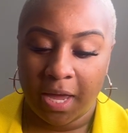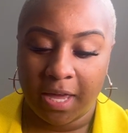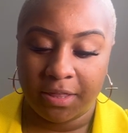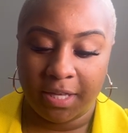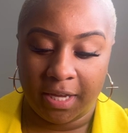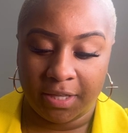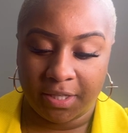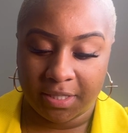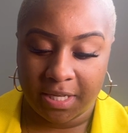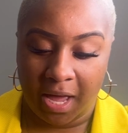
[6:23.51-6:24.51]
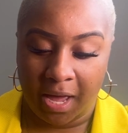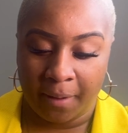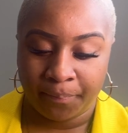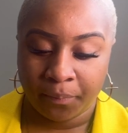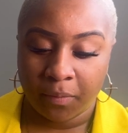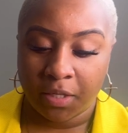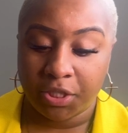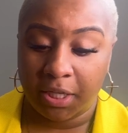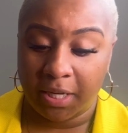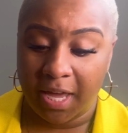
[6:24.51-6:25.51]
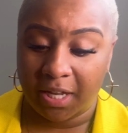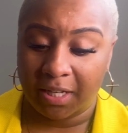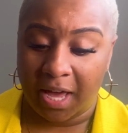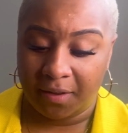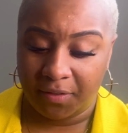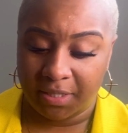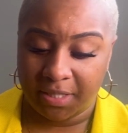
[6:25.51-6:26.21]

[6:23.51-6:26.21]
And then the top, Shein had a lot of